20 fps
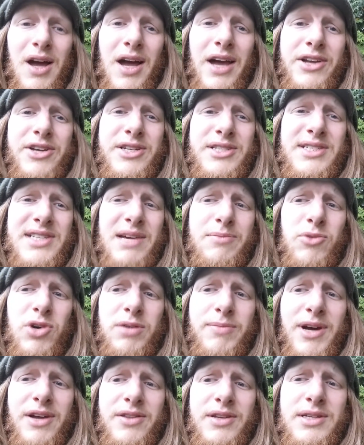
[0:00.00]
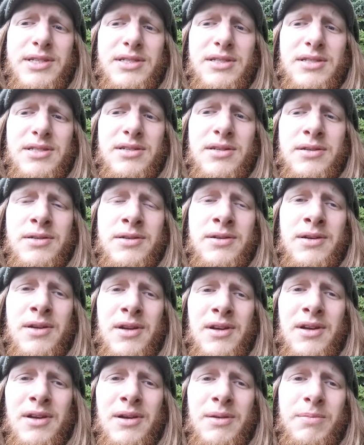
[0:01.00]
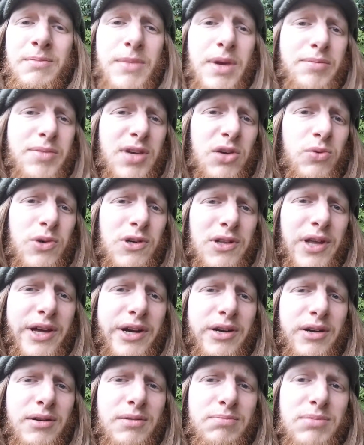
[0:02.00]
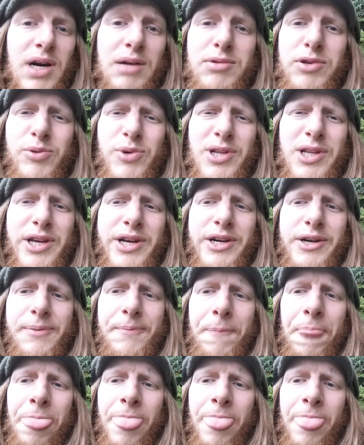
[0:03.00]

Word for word: I could say more about this. Maybe I will later. Probably will later.